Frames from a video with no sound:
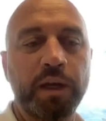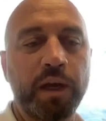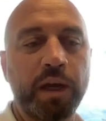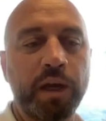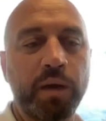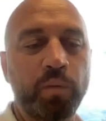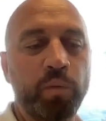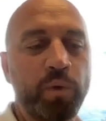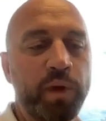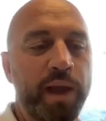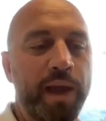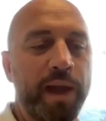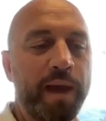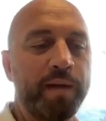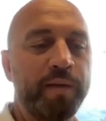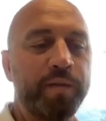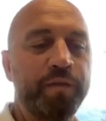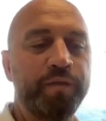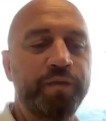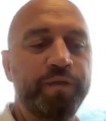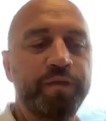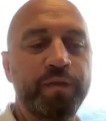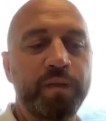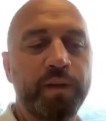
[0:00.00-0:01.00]
We
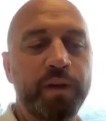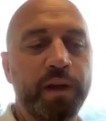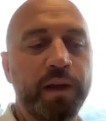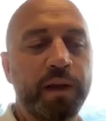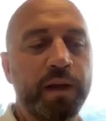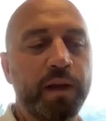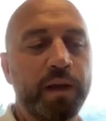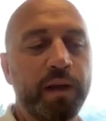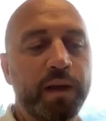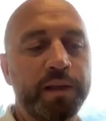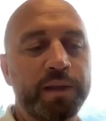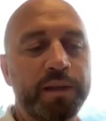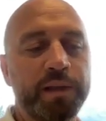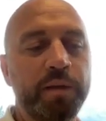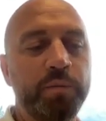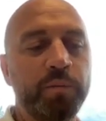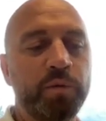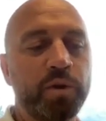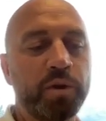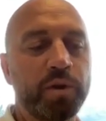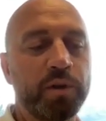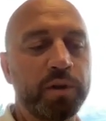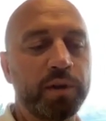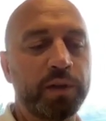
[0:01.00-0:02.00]
have a team
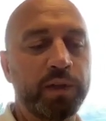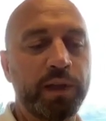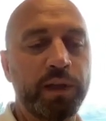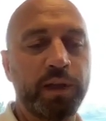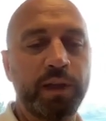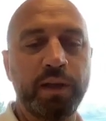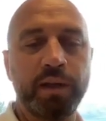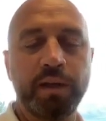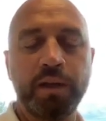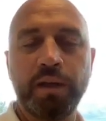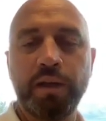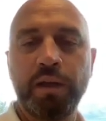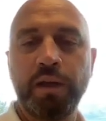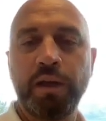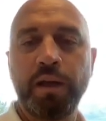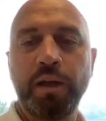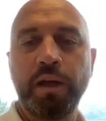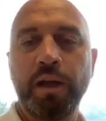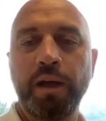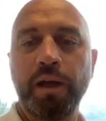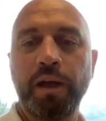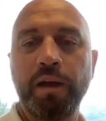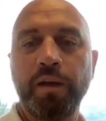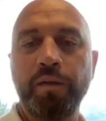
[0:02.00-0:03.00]
currently
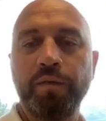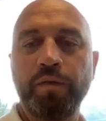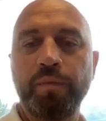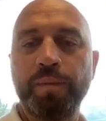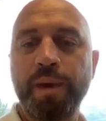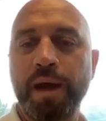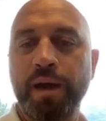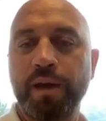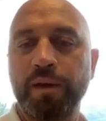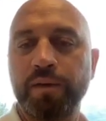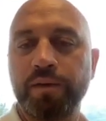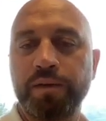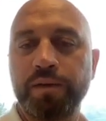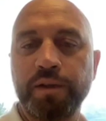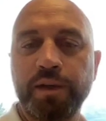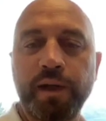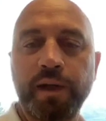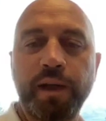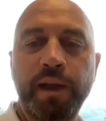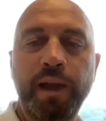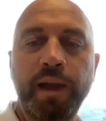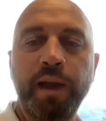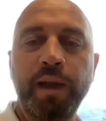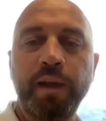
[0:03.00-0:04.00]
of about
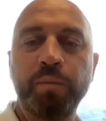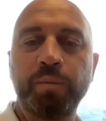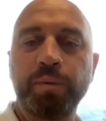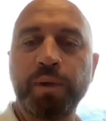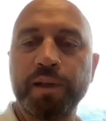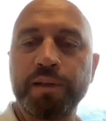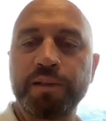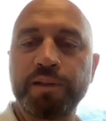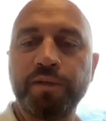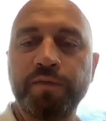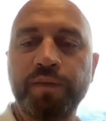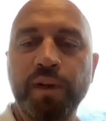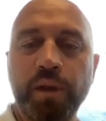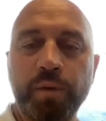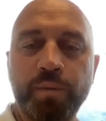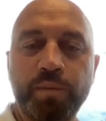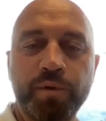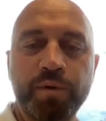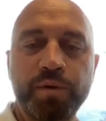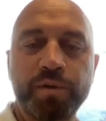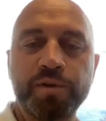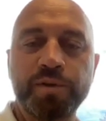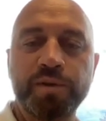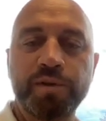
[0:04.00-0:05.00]
80 plus
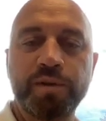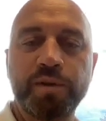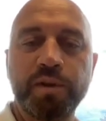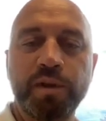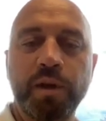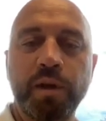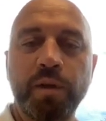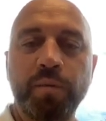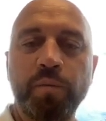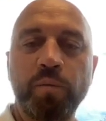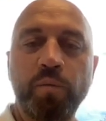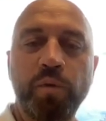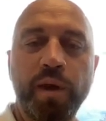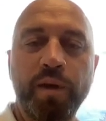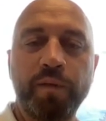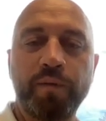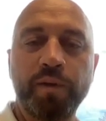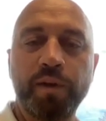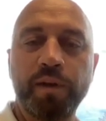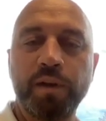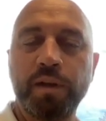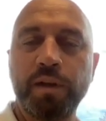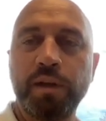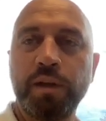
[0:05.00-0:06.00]
developers. We have
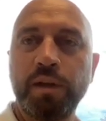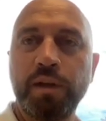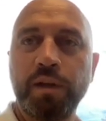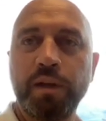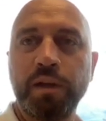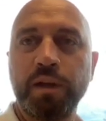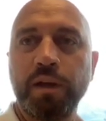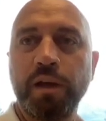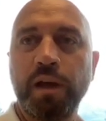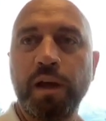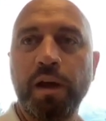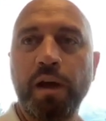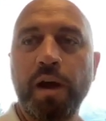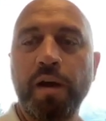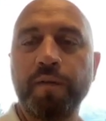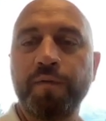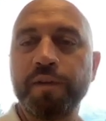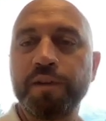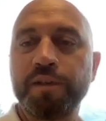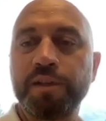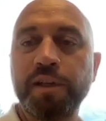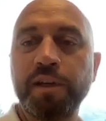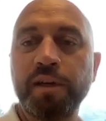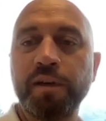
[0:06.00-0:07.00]
a
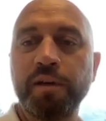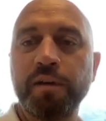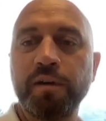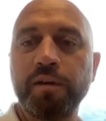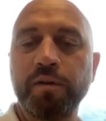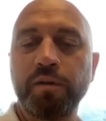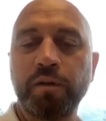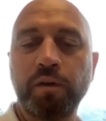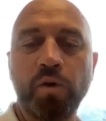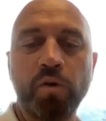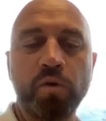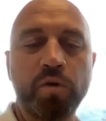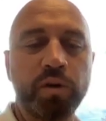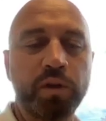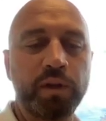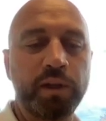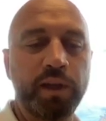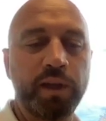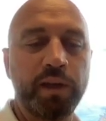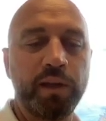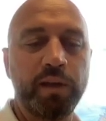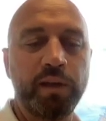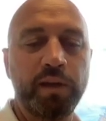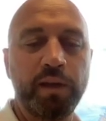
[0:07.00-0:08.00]
office here
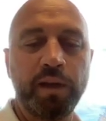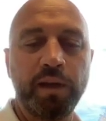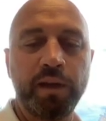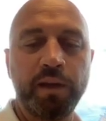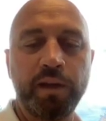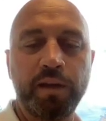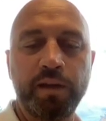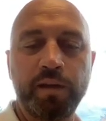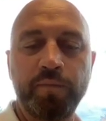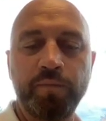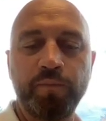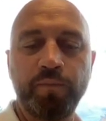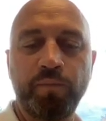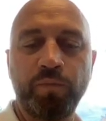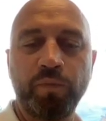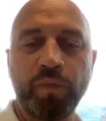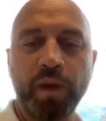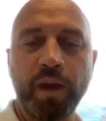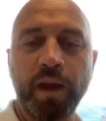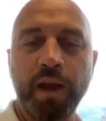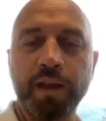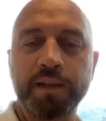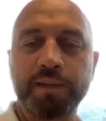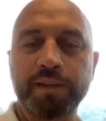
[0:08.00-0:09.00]
locally in
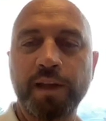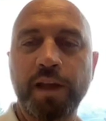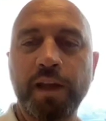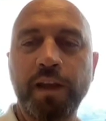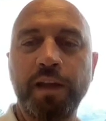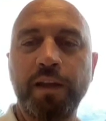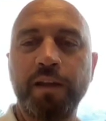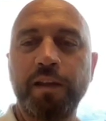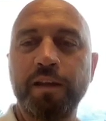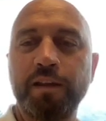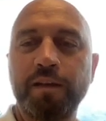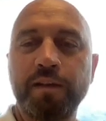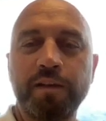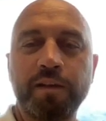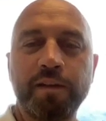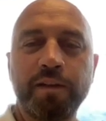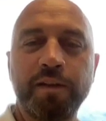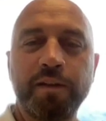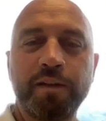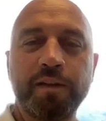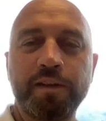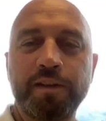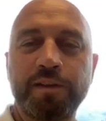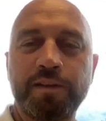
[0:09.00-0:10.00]
sunny
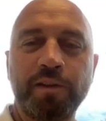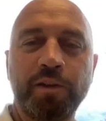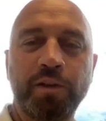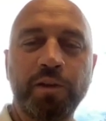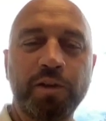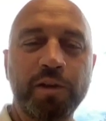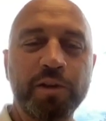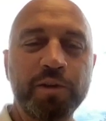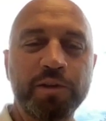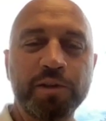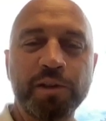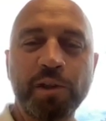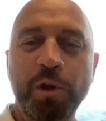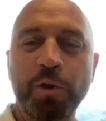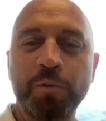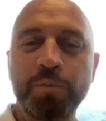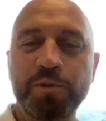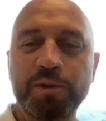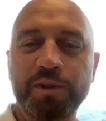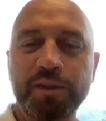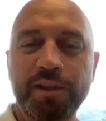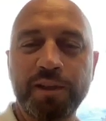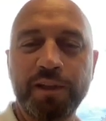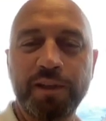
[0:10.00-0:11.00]
Silicon
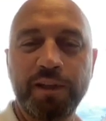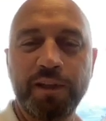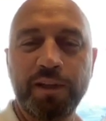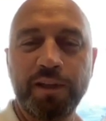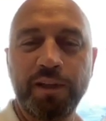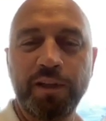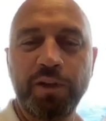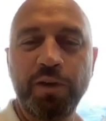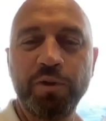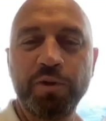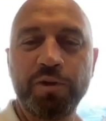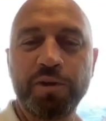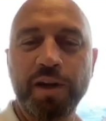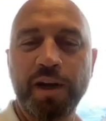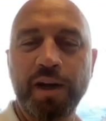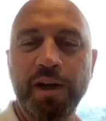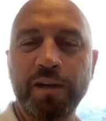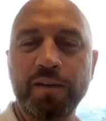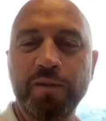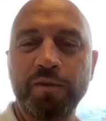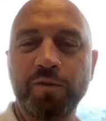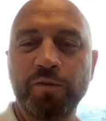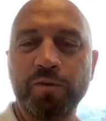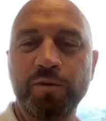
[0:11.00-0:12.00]
Slopes,
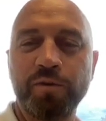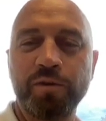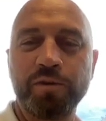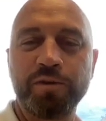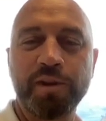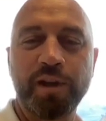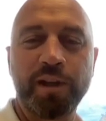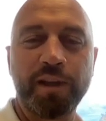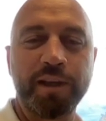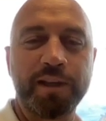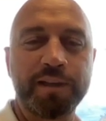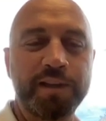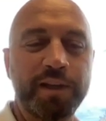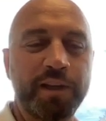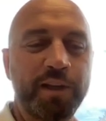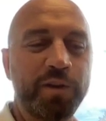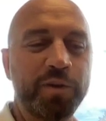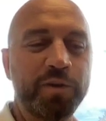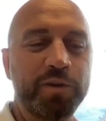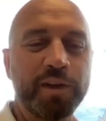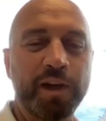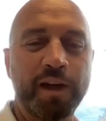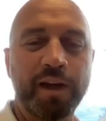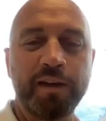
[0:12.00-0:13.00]
Utah, or Salt Lake City,
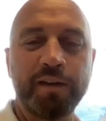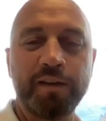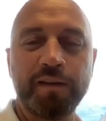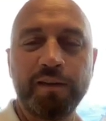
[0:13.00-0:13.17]
Utah.